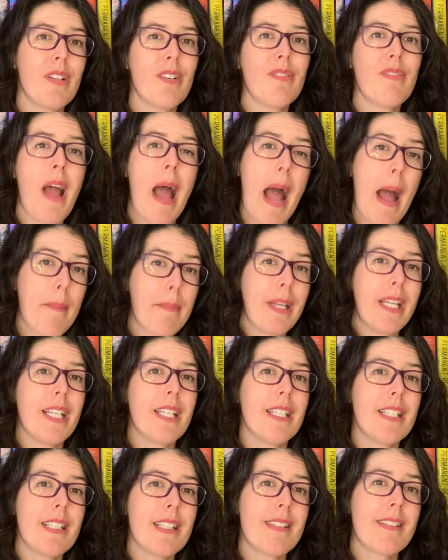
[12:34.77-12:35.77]
of
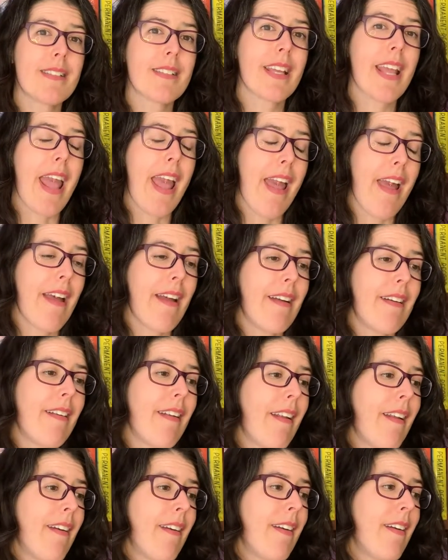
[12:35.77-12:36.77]
happiness
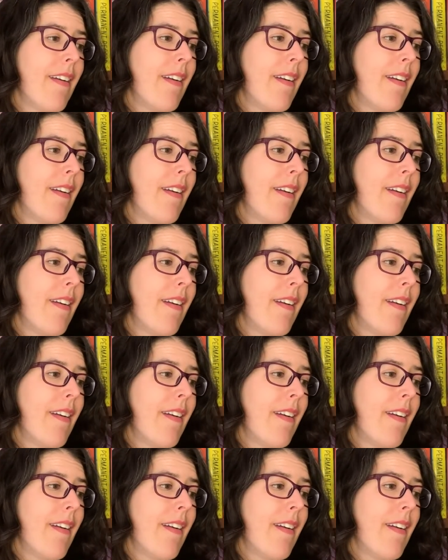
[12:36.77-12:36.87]
can